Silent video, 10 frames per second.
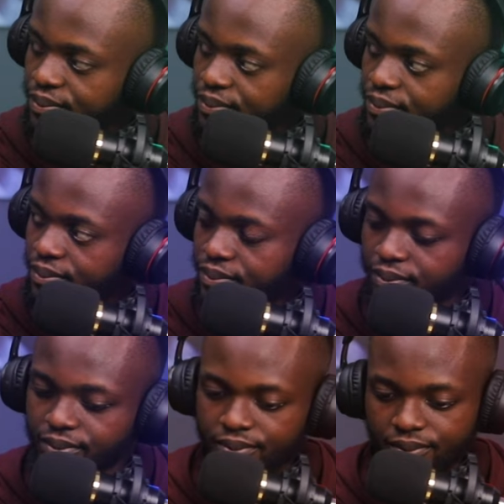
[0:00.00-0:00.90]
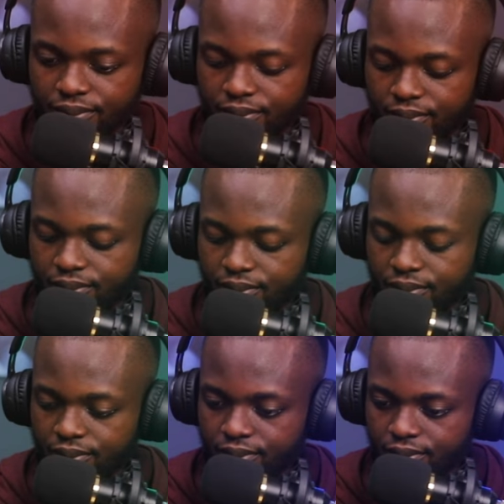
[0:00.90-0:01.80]

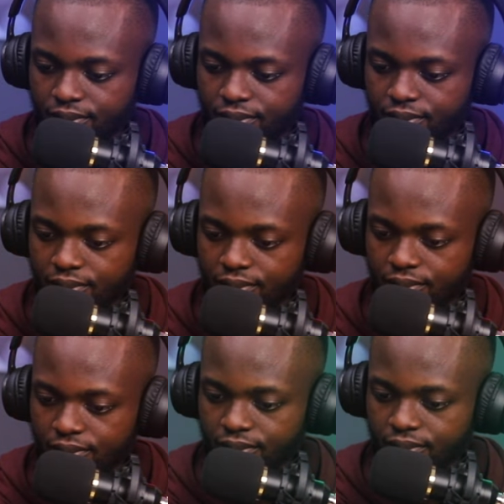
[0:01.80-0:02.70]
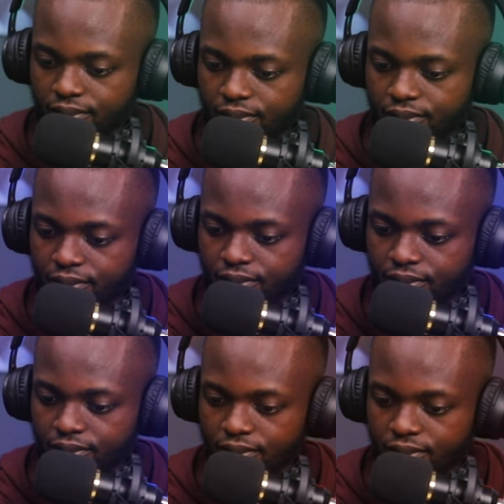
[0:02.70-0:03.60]

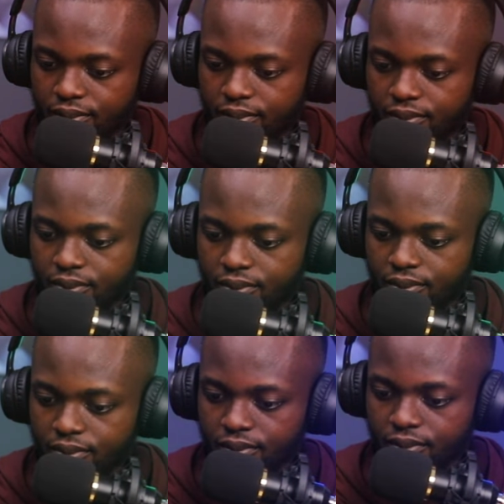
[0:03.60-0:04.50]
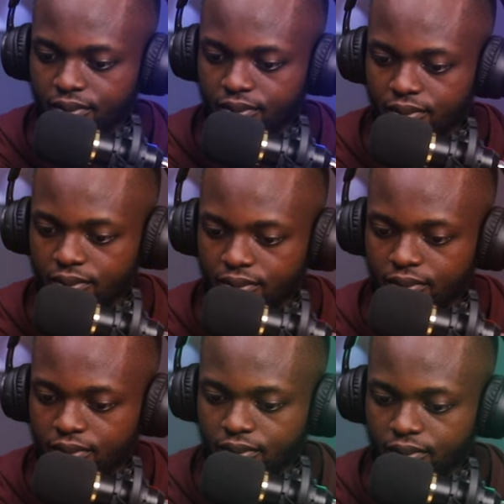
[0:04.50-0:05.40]

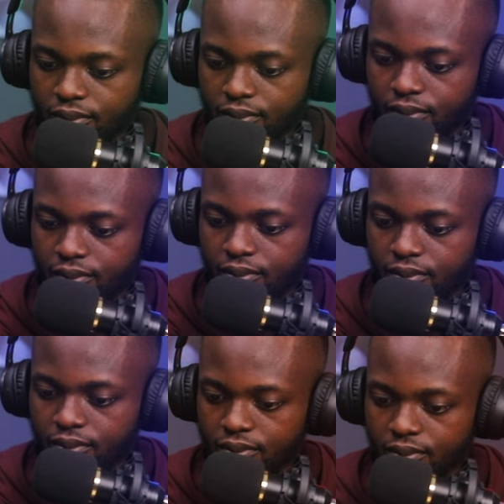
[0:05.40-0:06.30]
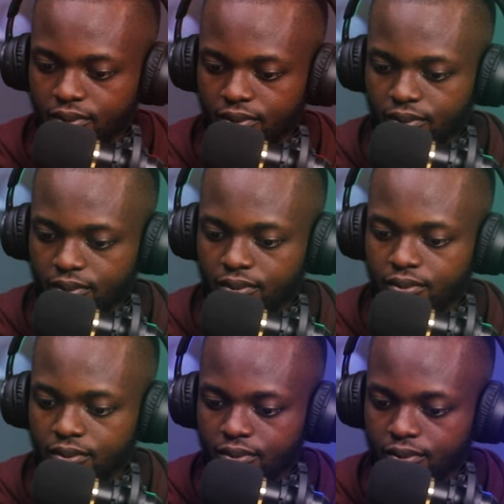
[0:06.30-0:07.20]

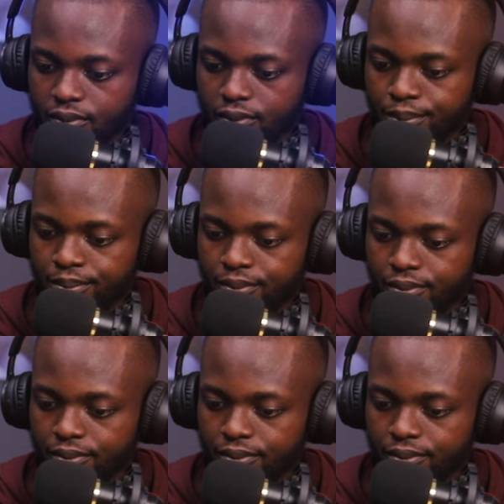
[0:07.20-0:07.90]
This person isn't speaking.